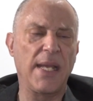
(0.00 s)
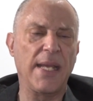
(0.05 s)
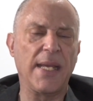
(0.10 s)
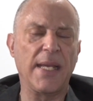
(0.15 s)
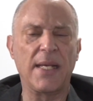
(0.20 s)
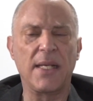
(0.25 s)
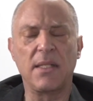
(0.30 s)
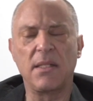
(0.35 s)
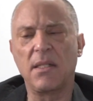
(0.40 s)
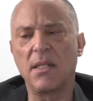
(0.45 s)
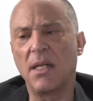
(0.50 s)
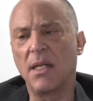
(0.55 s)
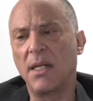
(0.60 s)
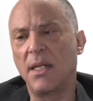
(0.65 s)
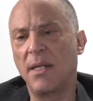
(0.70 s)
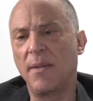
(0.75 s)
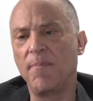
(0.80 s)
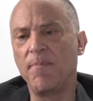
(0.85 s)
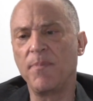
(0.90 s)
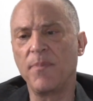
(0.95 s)
And
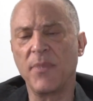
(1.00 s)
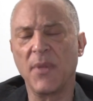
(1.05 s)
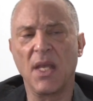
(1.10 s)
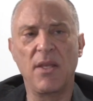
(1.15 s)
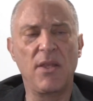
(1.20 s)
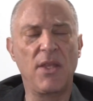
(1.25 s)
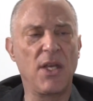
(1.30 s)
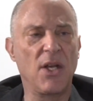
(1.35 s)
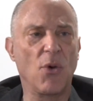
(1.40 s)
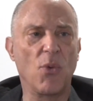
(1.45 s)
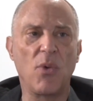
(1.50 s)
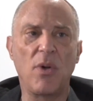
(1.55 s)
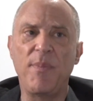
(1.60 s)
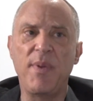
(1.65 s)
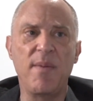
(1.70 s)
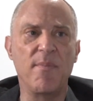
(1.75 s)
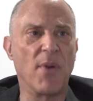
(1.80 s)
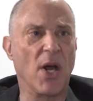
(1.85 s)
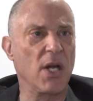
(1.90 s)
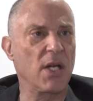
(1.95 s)
there will
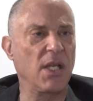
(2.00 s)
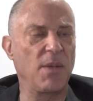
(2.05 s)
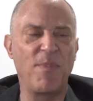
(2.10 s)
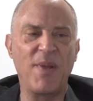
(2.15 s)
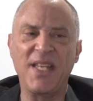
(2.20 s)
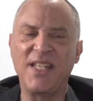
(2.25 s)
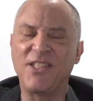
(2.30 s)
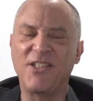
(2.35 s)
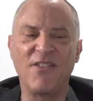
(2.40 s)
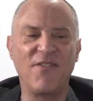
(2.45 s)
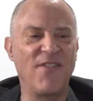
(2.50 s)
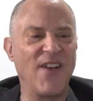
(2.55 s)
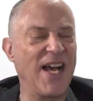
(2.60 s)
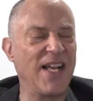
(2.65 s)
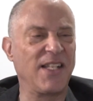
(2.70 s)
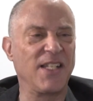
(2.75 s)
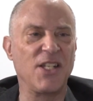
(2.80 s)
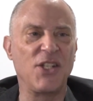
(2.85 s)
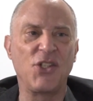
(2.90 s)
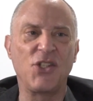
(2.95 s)
be market peaks and
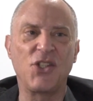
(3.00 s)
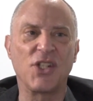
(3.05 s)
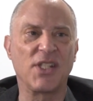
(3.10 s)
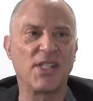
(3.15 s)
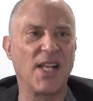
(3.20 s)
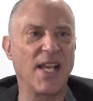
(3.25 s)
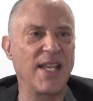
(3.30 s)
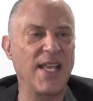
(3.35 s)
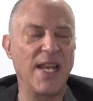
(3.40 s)
valleys, just like